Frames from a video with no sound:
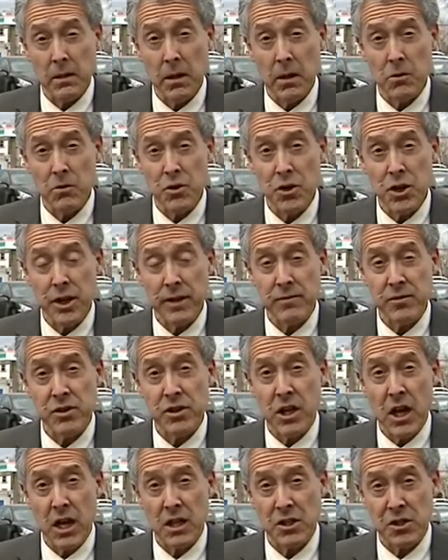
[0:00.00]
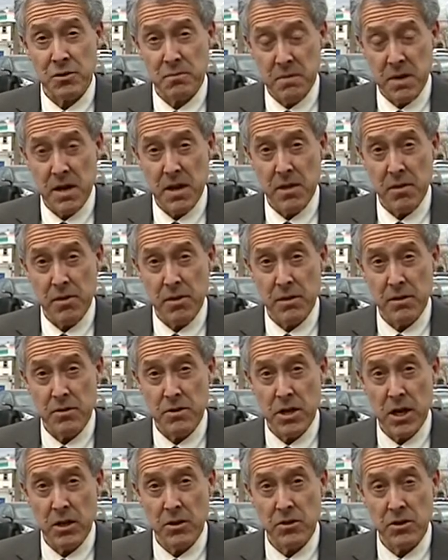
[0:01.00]
Ludlow Chief Scott Smith
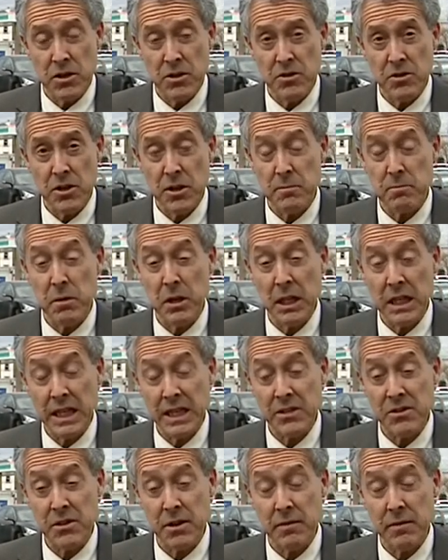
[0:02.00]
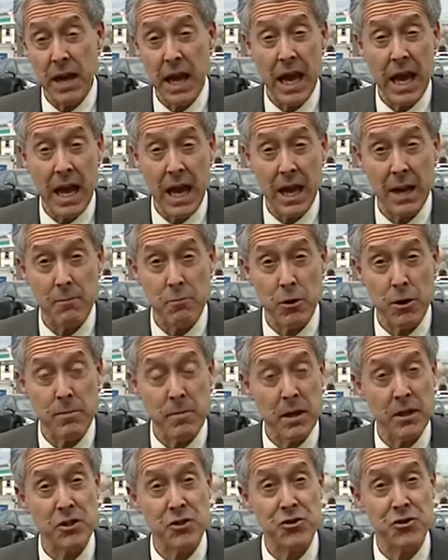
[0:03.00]
tells us that police have had
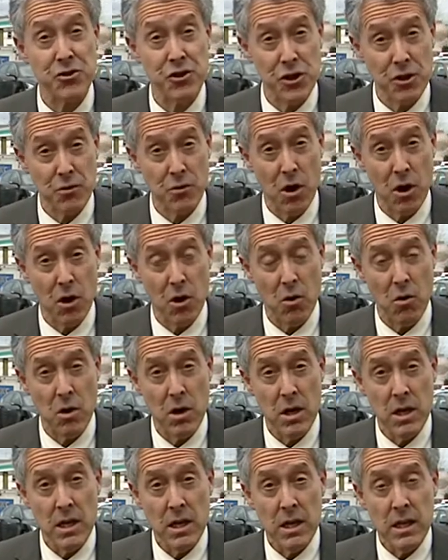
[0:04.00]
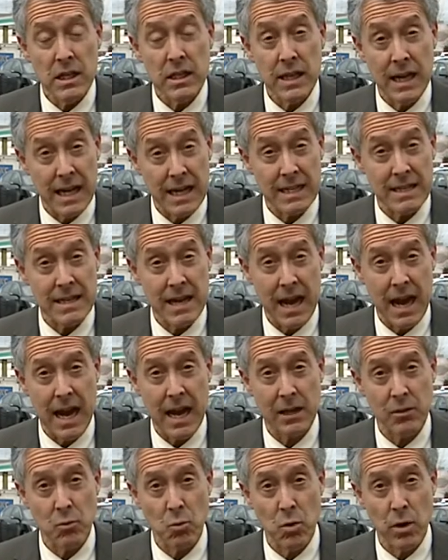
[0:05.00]
pretty much zero
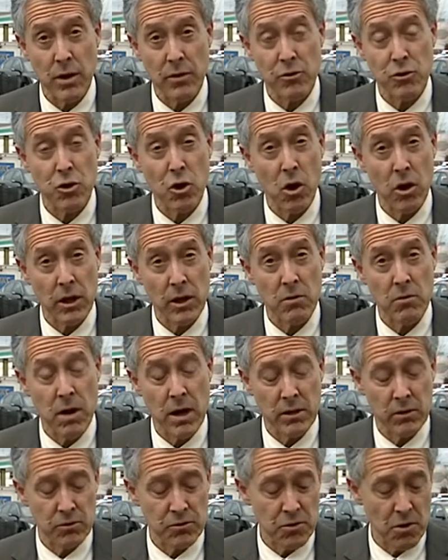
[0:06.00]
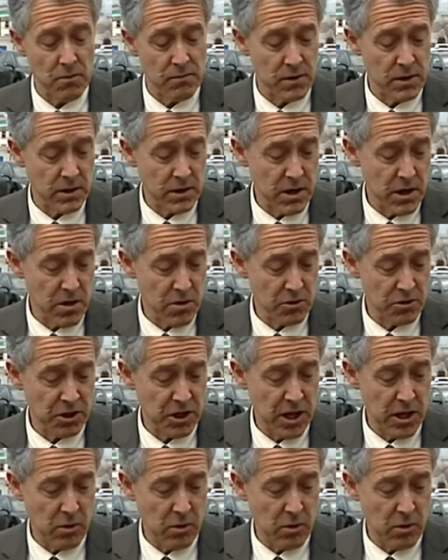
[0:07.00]
contact with Charlie Reynolds over the years.